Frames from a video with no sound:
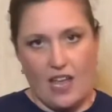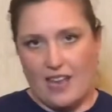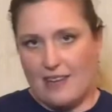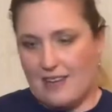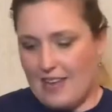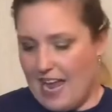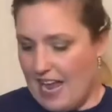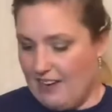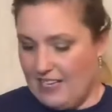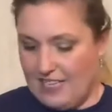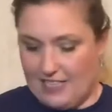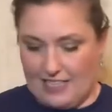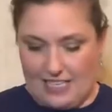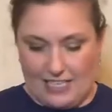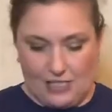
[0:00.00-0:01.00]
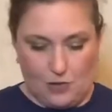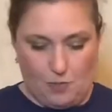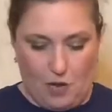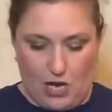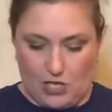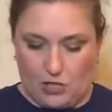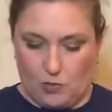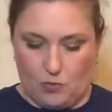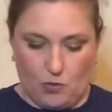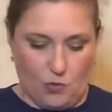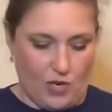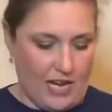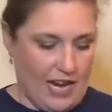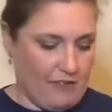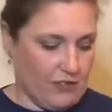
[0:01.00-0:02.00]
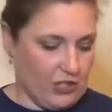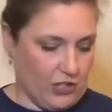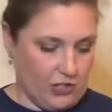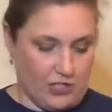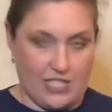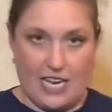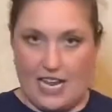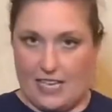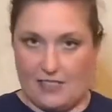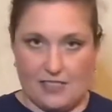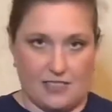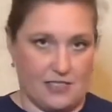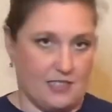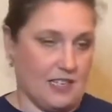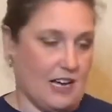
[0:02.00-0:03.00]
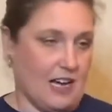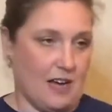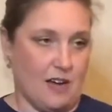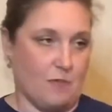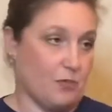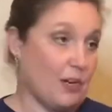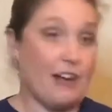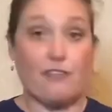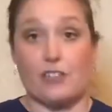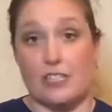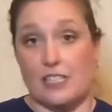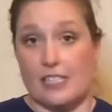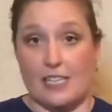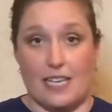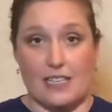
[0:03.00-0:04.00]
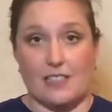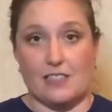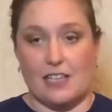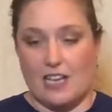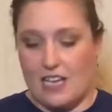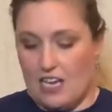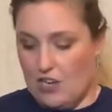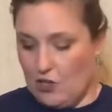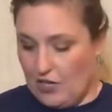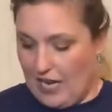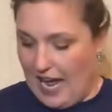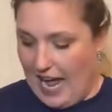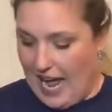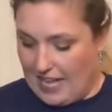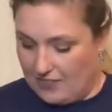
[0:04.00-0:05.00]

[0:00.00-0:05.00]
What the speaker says: Anything is possible, whatever your taste preference is, you can add